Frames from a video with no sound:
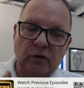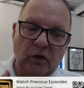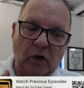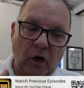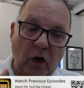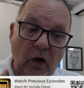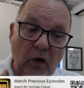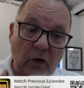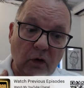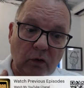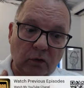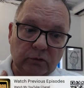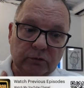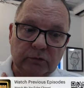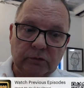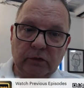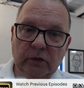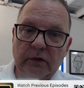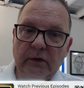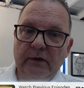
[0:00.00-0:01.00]
own
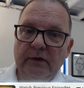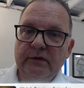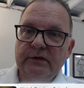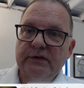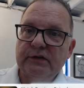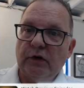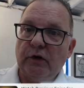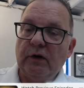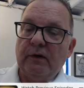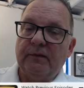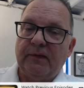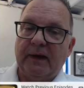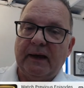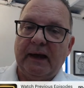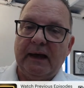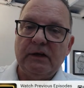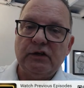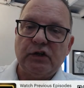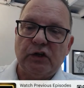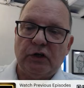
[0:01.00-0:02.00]

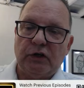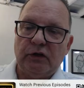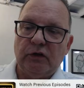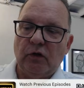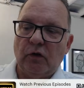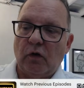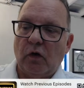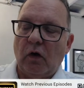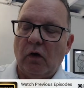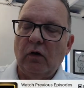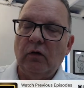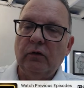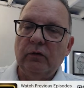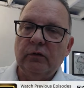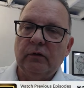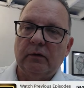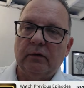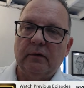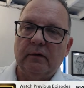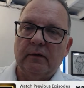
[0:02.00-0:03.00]
certification, your
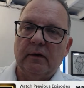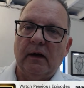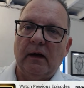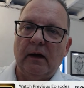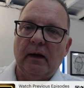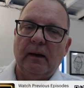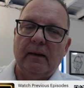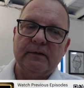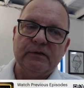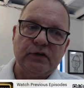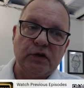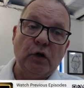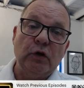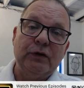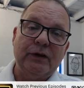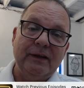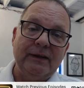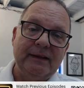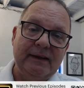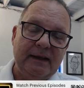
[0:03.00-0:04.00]
own
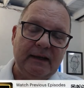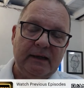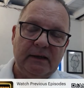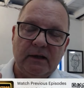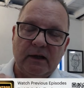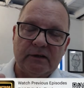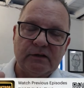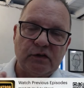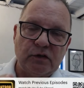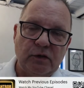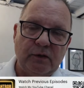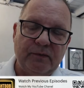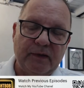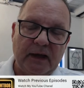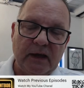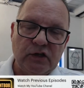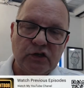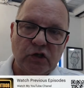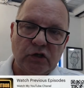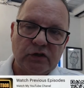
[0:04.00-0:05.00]
certainty, not
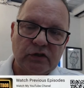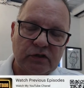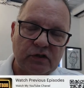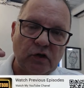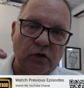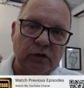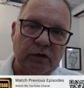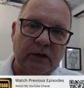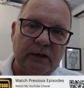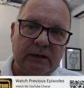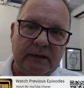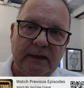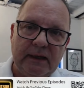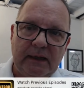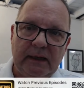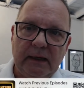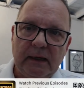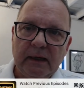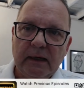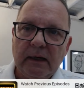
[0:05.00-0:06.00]
certification,
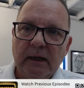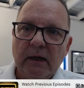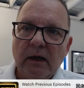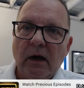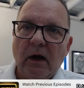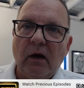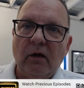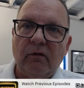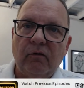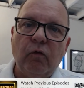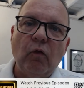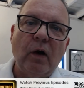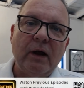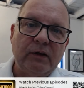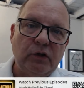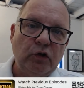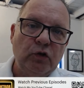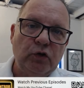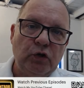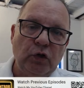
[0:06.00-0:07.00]
certainty of
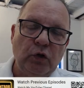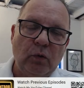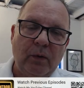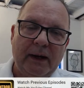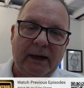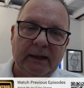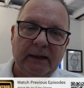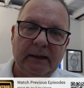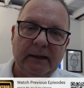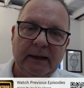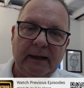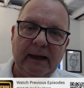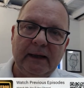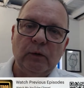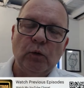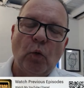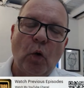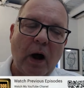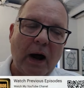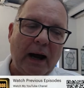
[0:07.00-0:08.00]
what you're doing
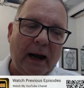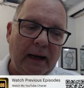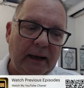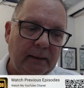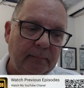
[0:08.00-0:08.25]
and why.